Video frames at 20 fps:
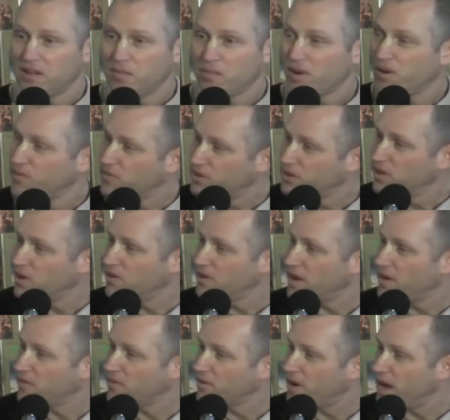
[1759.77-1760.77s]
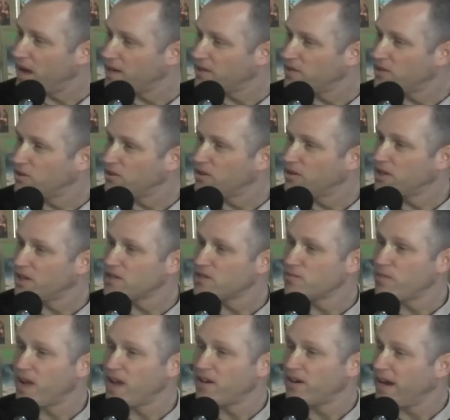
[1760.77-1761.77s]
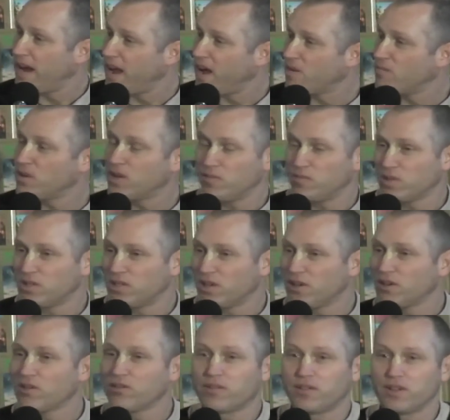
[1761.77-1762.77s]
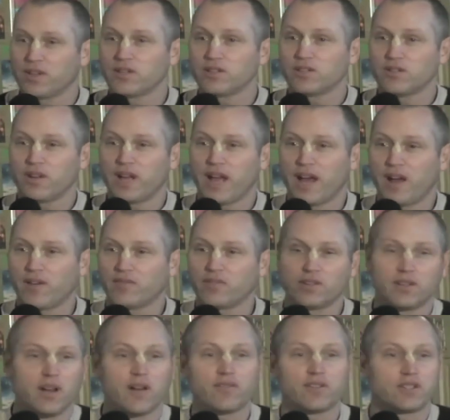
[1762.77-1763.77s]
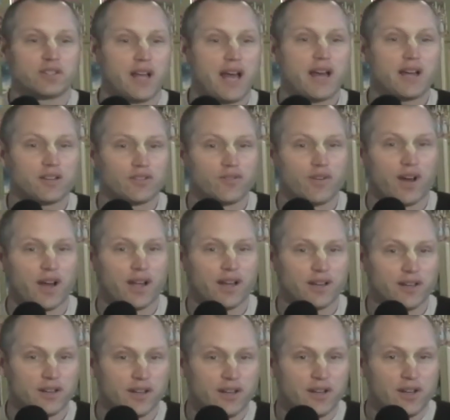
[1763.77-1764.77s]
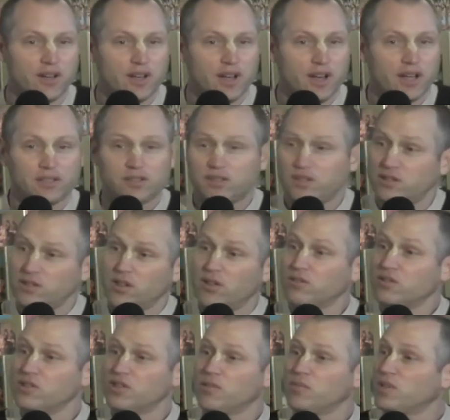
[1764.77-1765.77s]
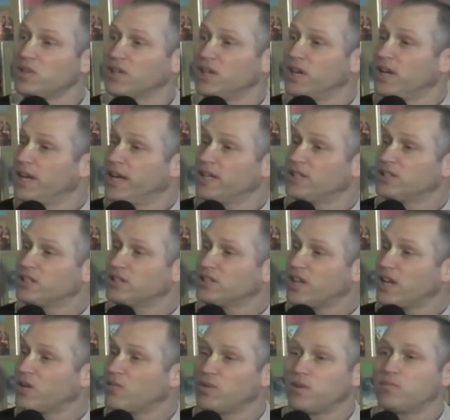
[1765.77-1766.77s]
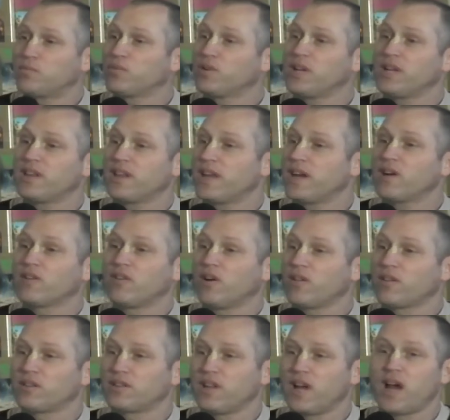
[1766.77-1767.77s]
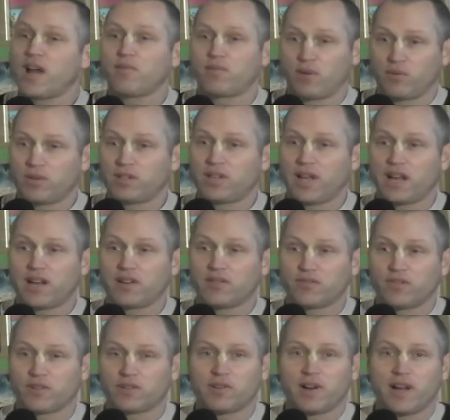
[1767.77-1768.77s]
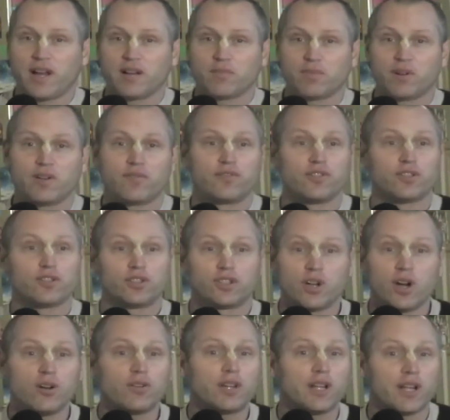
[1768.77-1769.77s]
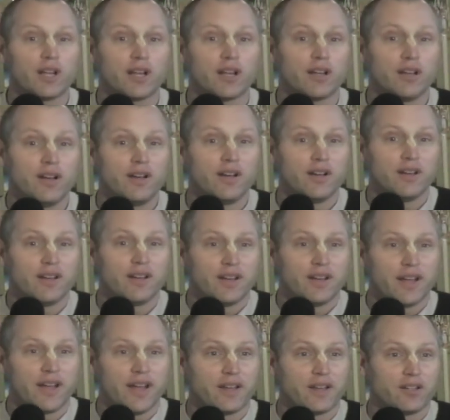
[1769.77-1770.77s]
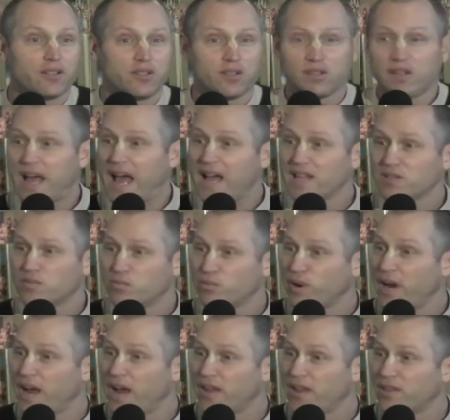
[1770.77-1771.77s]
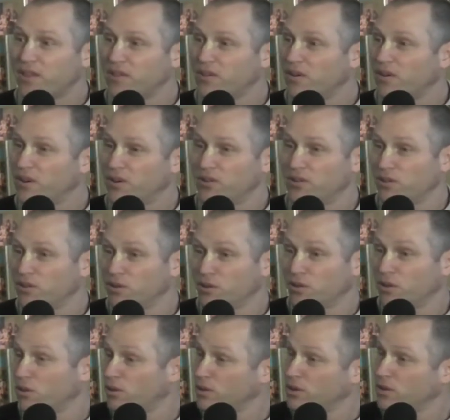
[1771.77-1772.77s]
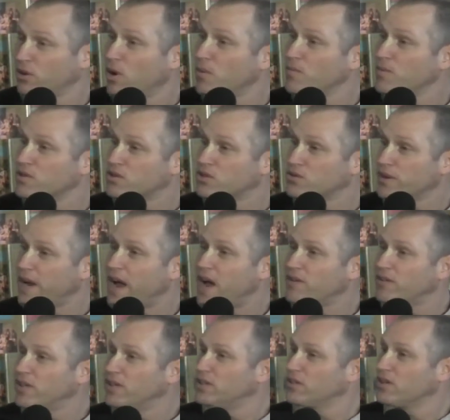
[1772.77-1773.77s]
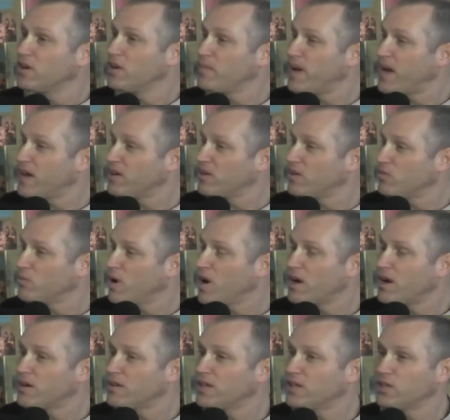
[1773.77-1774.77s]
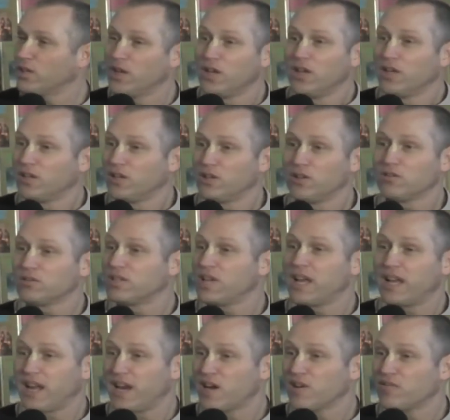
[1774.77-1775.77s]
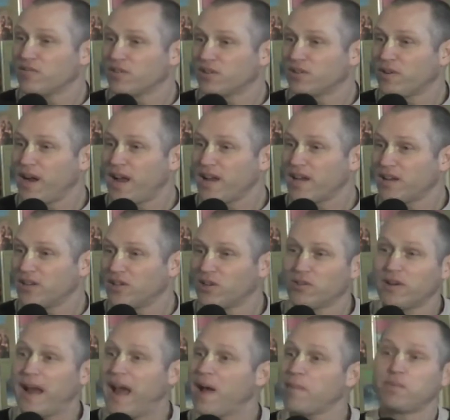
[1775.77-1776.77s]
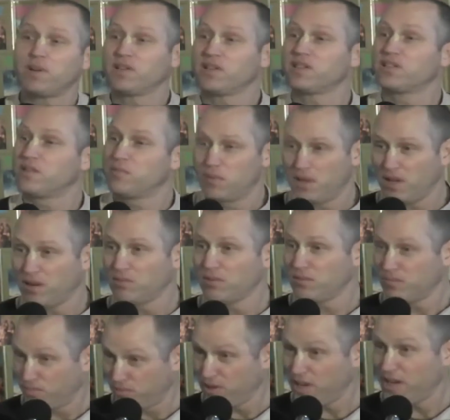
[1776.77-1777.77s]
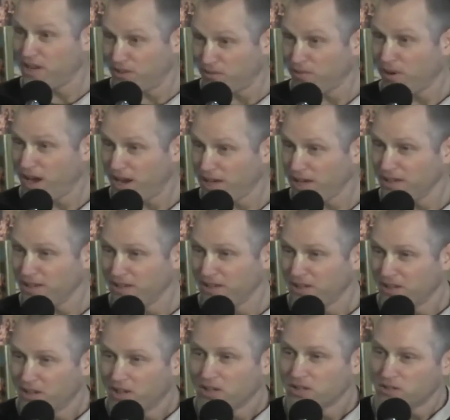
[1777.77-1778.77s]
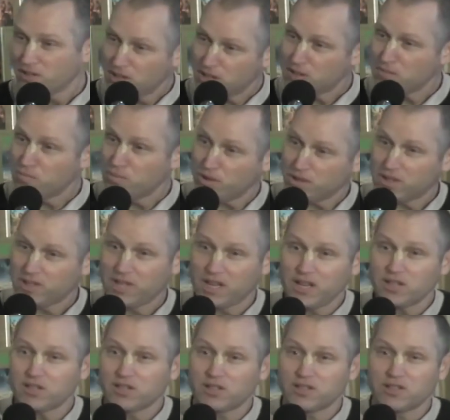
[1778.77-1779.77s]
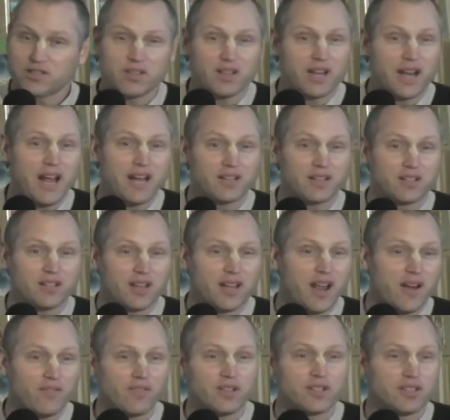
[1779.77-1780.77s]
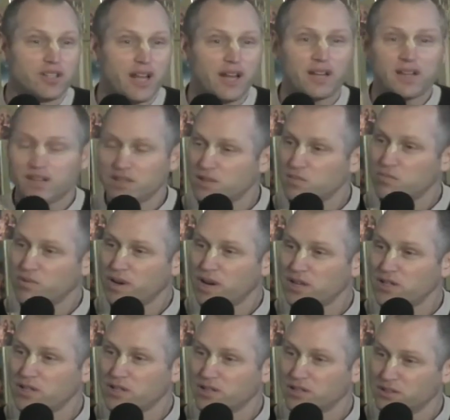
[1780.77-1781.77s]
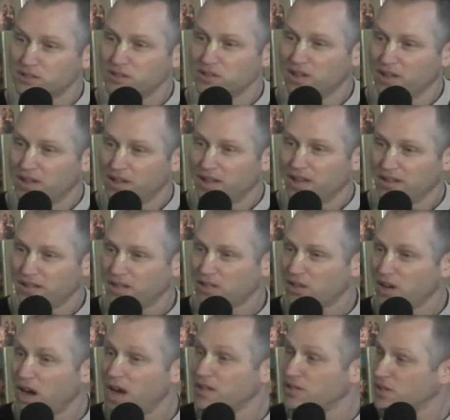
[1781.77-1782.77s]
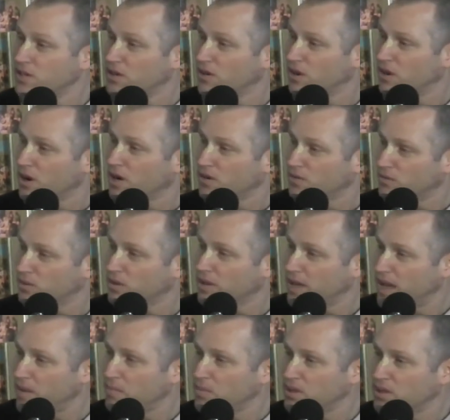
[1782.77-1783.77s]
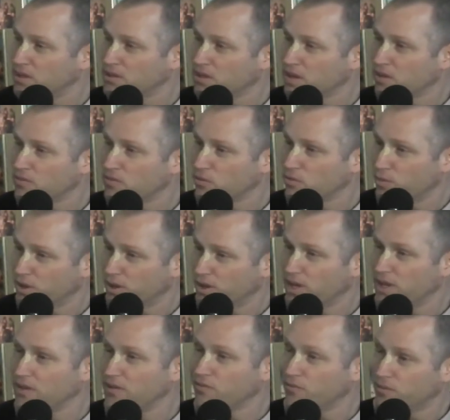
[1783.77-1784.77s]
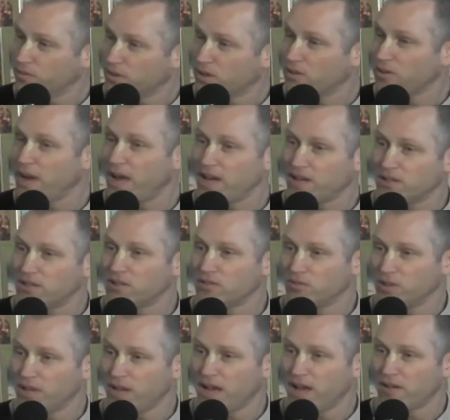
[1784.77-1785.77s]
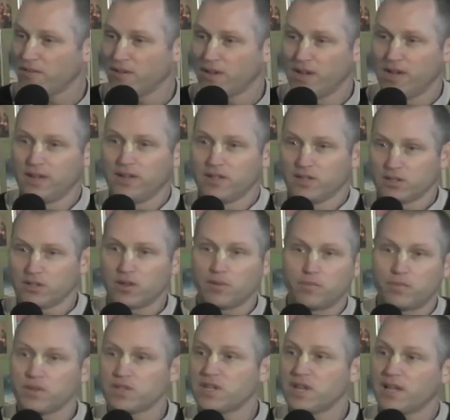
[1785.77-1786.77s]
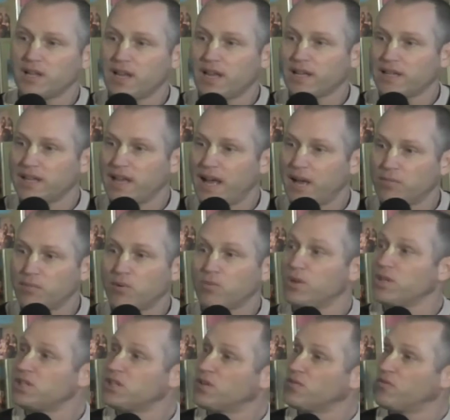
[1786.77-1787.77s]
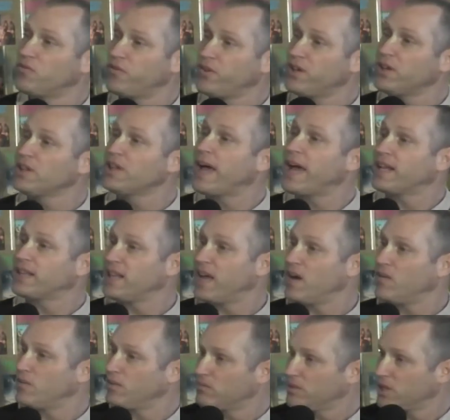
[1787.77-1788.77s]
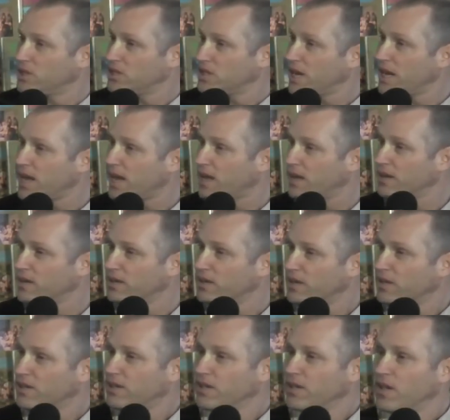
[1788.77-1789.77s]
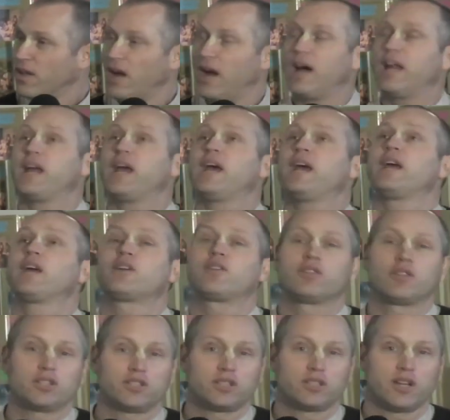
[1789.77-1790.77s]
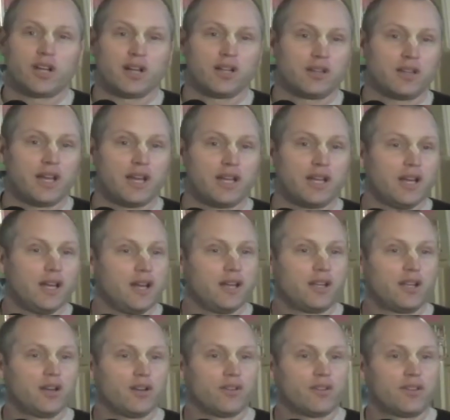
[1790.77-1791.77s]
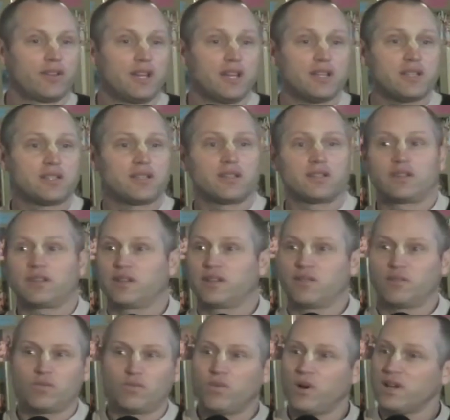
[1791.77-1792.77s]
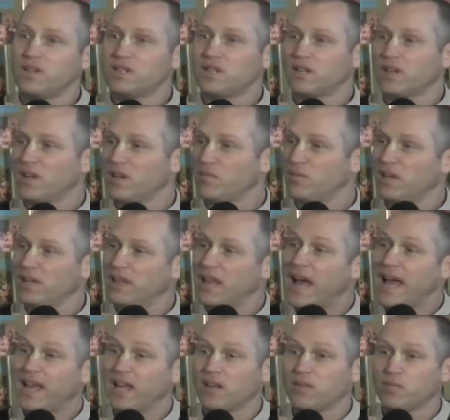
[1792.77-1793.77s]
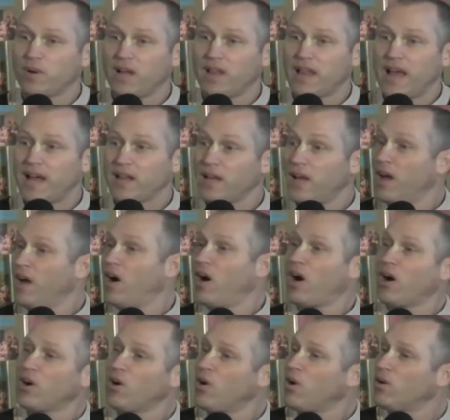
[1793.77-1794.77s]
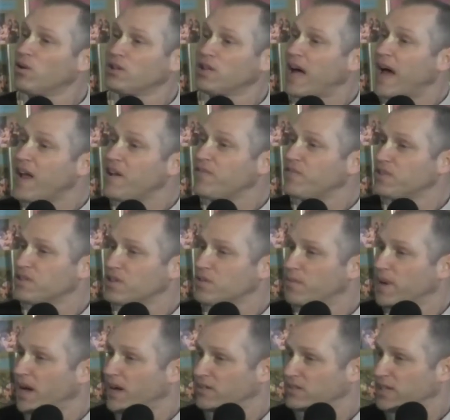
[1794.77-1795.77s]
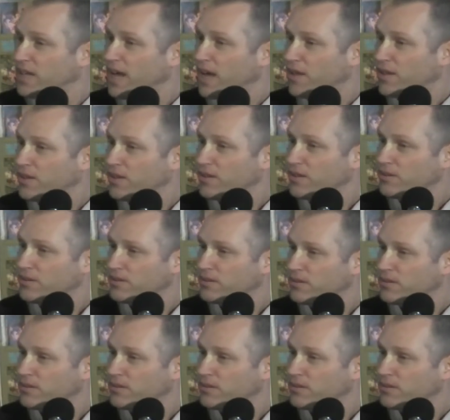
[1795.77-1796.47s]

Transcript: But if you don't have gratitude, it doesn't matter how many material things you have, you're never satisfied. So similarly, it's just like we breathe air all the time, but we take it for granted. But if you're choking, and it's your last breath, or you almost drown and you come out of the water, then you don't take air for granted. You're happy just to be able to breathe, right? So this book teaches that actually every second is precious, and that God's in our heart. Real happiness comes from within, from the gratitude we have. So I present like that. But we should feel like that when we chant. Hare Krishna, that, this is, what is it going to be like? Our whole life is about death.